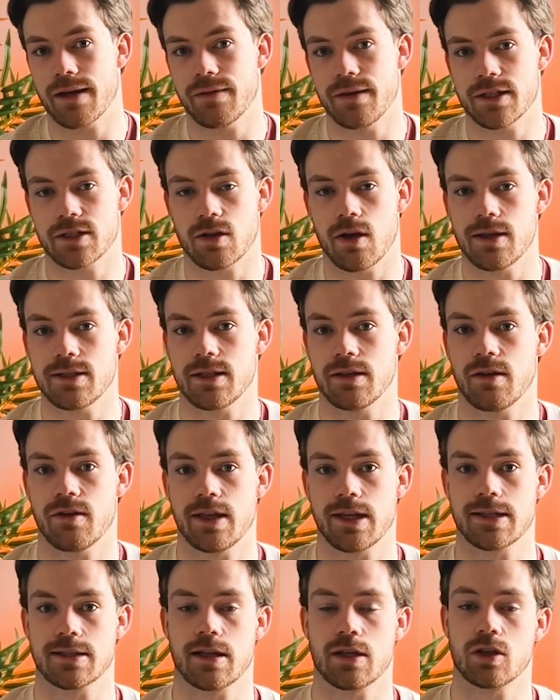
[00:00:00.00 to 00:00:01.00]
And this ties into
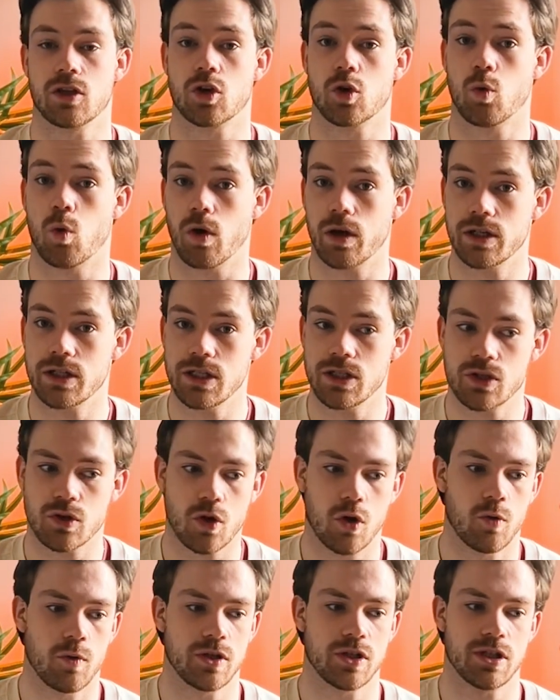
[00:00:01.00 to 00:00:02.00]
things like the quality
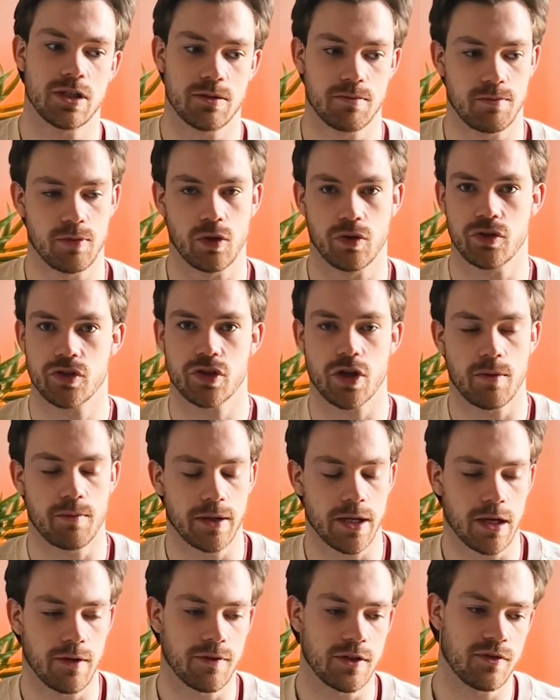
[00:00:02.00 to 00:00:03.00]
score, which is beyond the scope
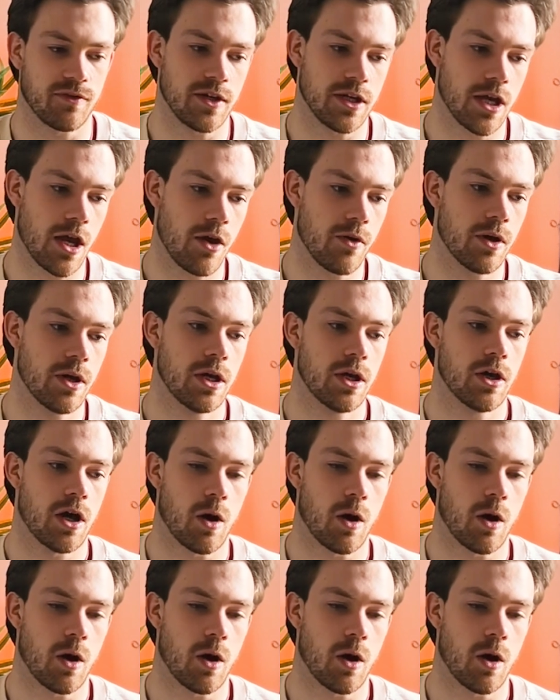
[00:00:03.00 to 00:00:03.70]
again of this video.